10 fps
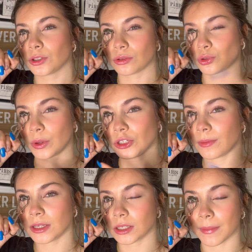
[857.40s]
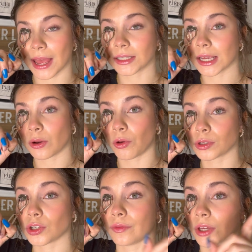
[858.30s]
Tweezerman's the best. And
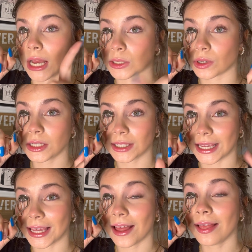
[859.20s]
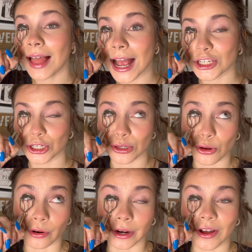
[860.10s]
also, if you guys want to see a lash
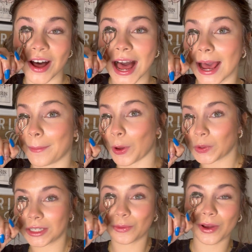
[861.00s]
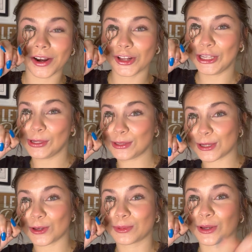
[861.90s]
tutorial, I posted one on
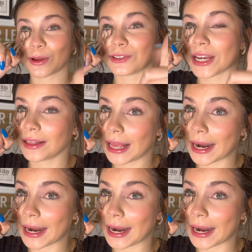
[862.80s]
YouTube, so go check that